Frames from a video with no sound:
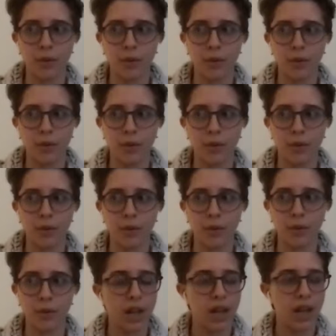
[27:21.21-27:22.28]
of
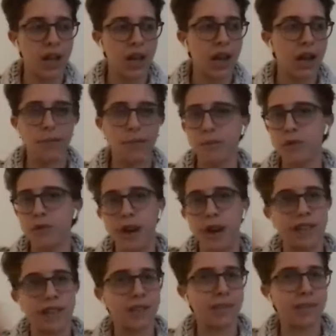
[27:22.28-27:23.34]

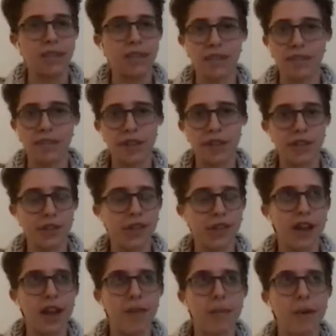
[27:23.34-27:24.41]
trying something different each
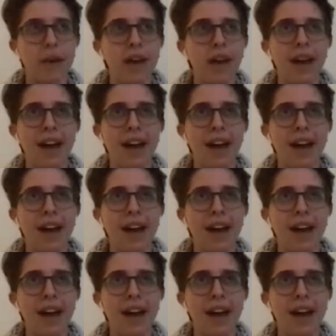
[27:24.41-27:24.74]
time.